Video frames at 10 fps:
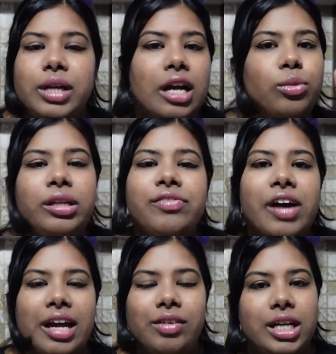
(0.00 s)
only
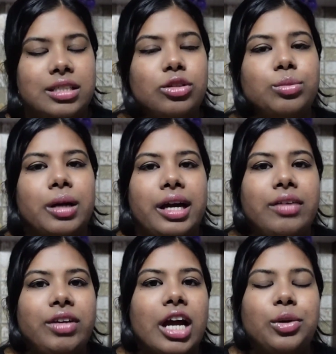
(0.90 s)
5 days in Dubai
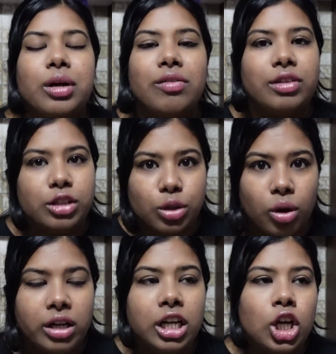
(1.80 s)
and we had to cover a
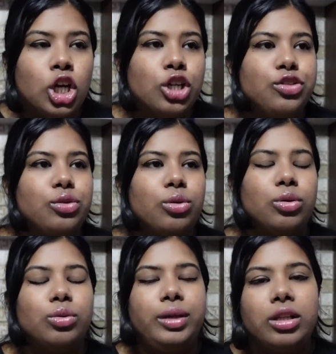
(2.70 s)
lot.
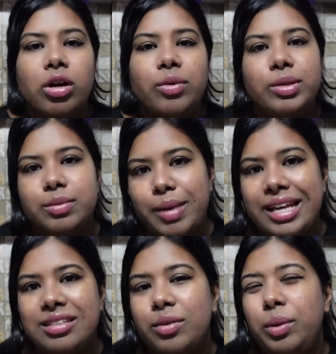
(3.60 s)
So we thought it was
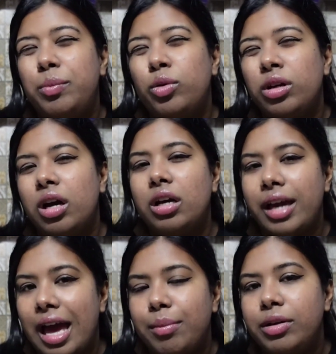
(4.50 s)
best that we book a
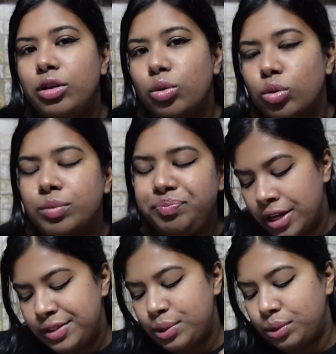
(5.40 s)
cab and go.
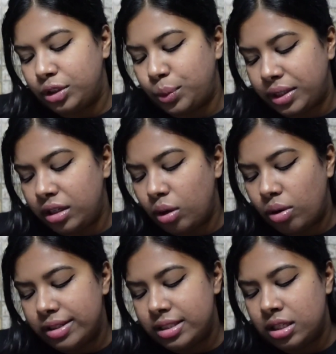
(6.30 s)
So the total
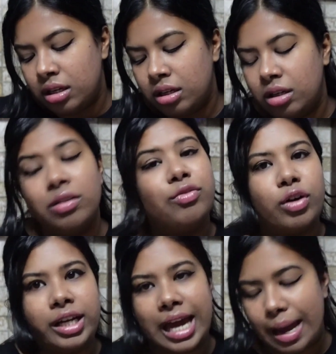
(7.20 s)
cost
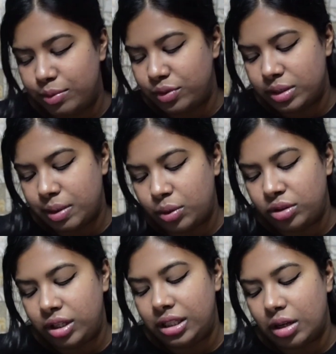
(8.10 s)
for cabs was about
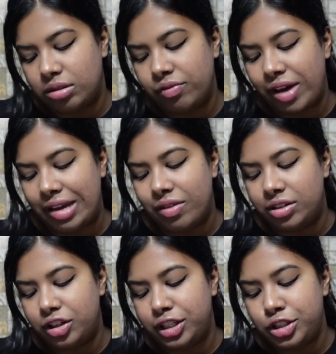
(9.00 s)

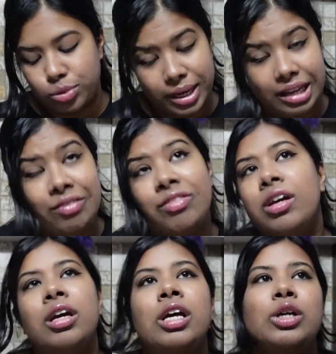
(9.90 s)
3,512,
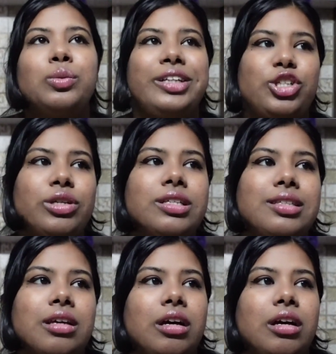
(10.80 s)
which is